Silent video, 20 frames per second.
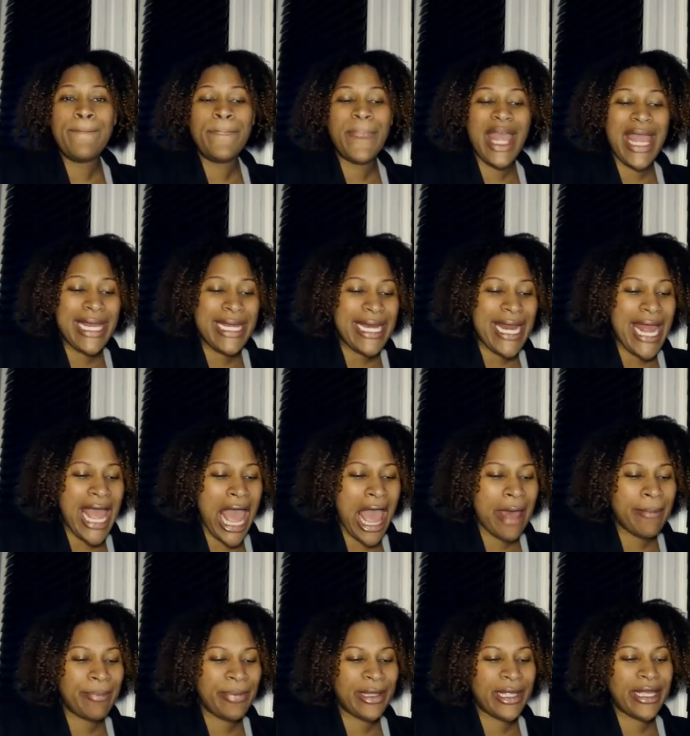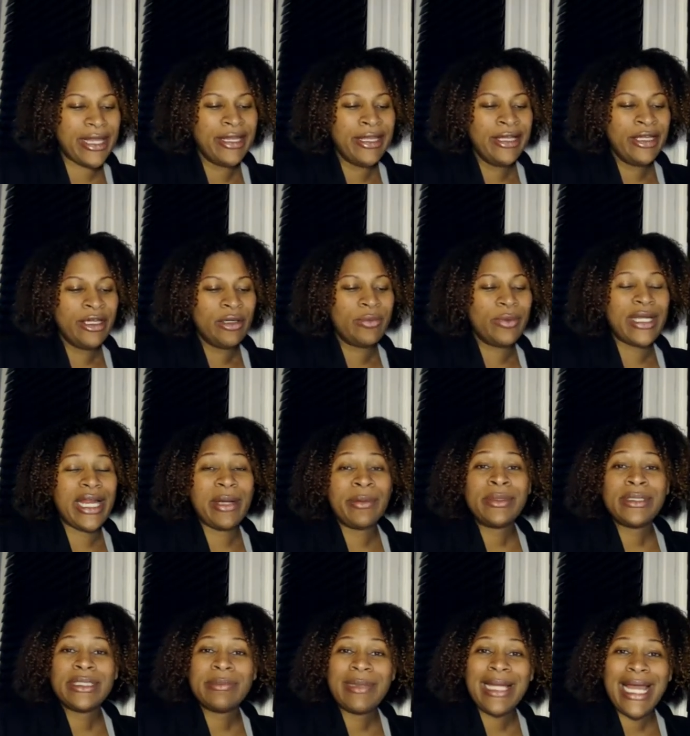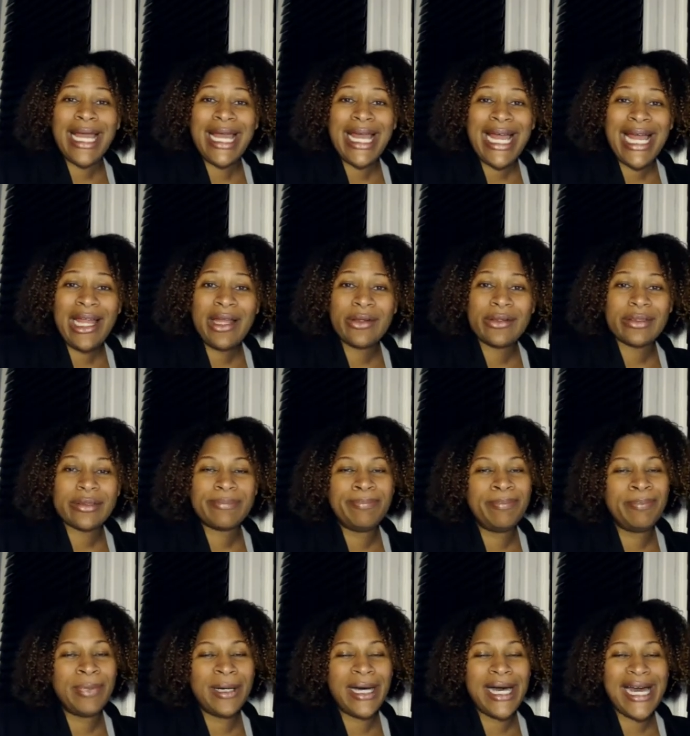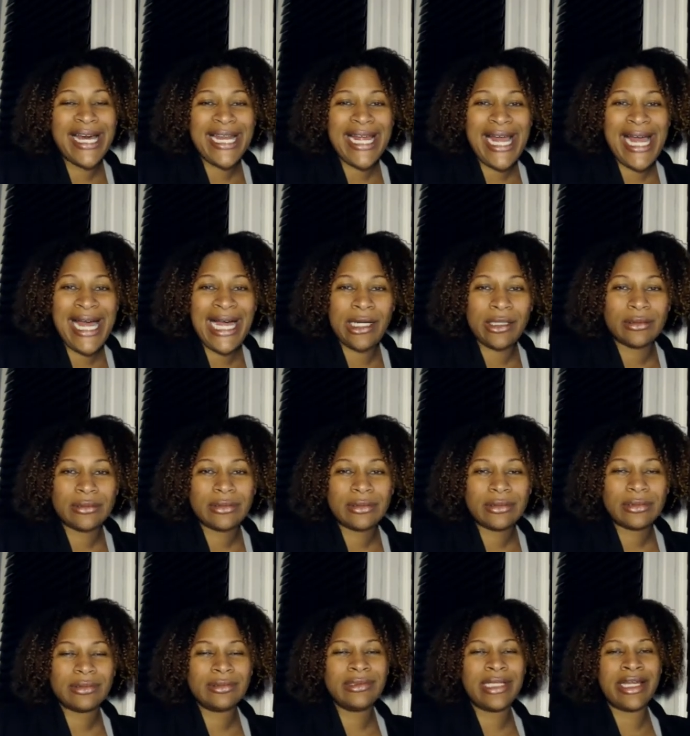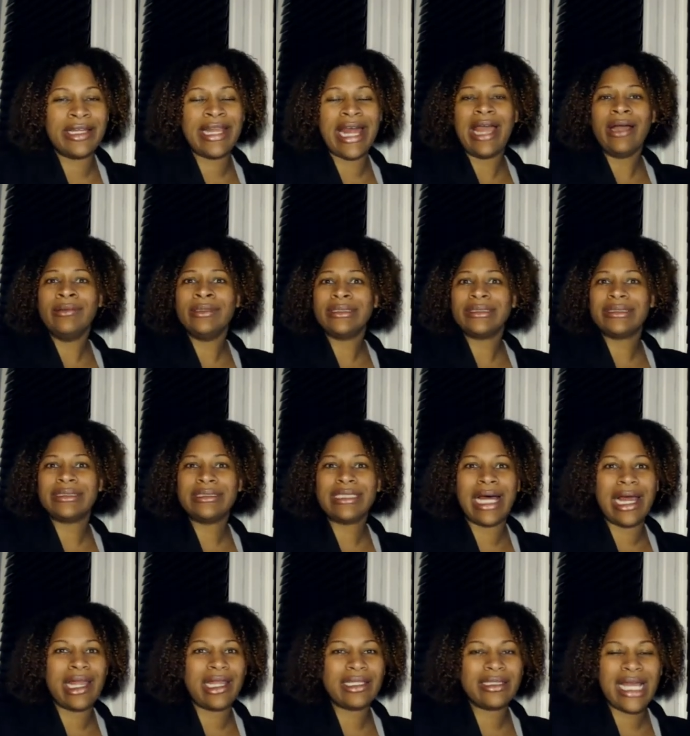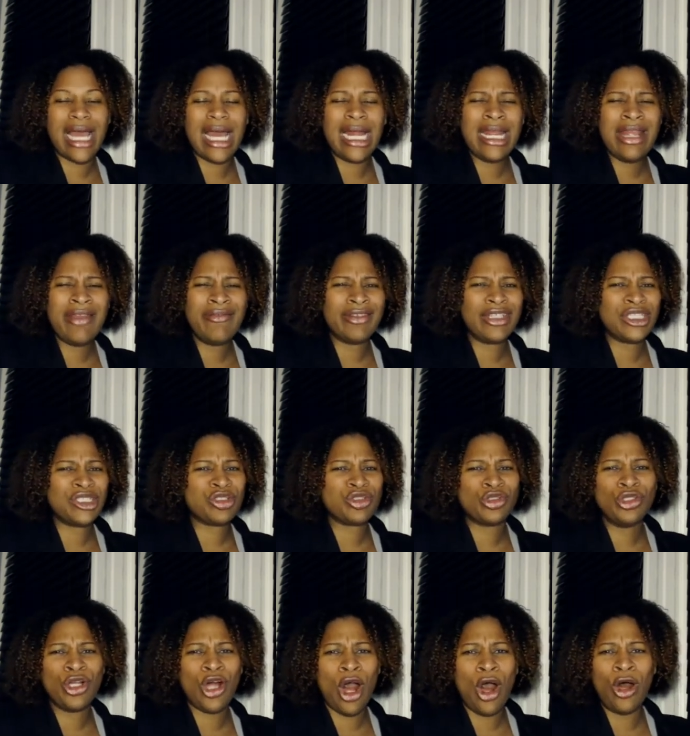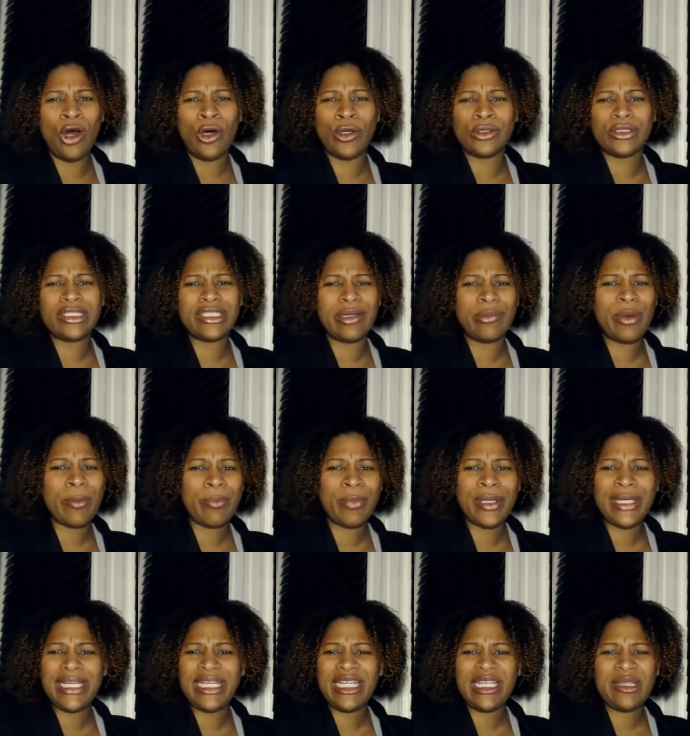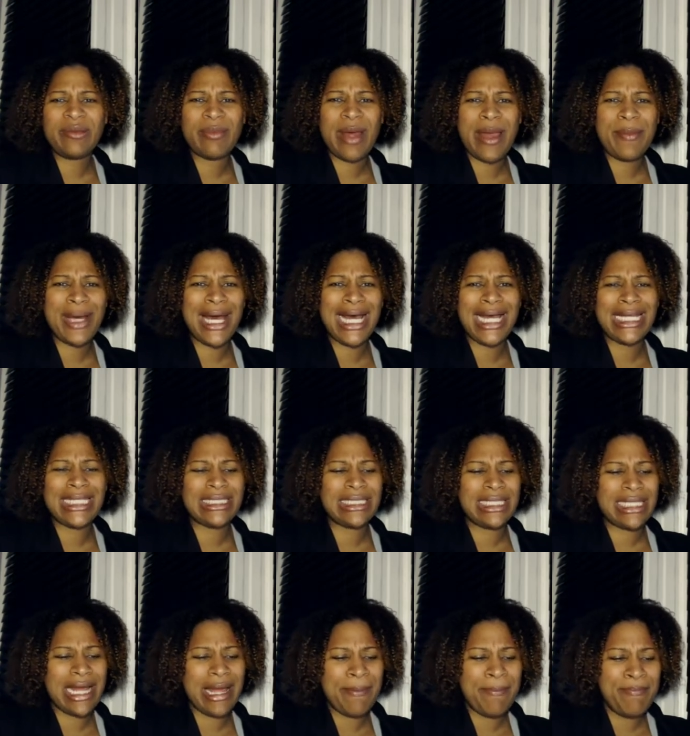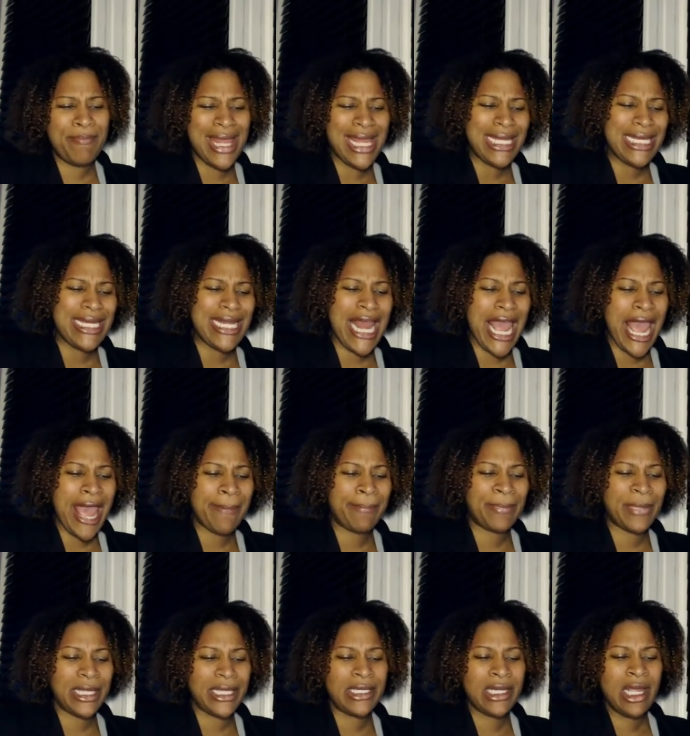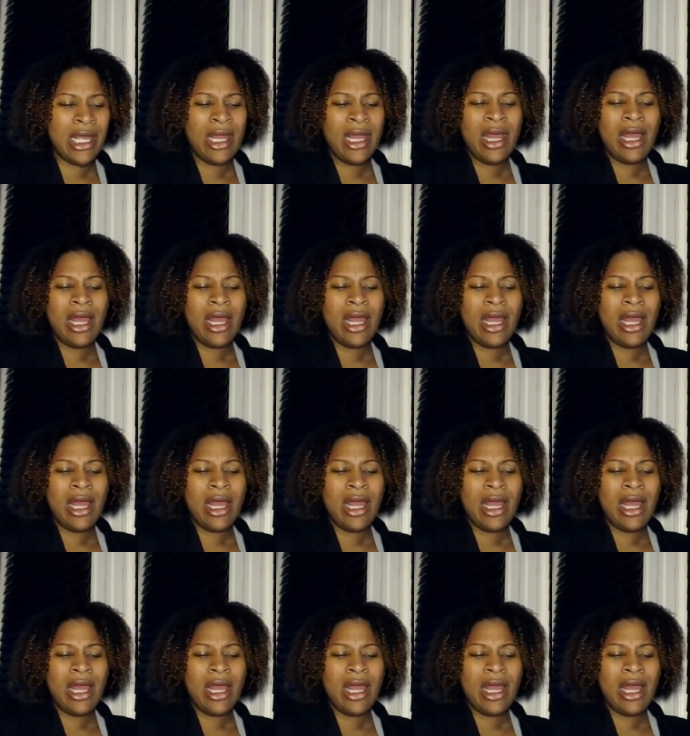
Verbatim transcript: made it happen. When I went to buy a house, bought a house. Now that was like not even a true goal. Someone put it in my mind and I made it happen.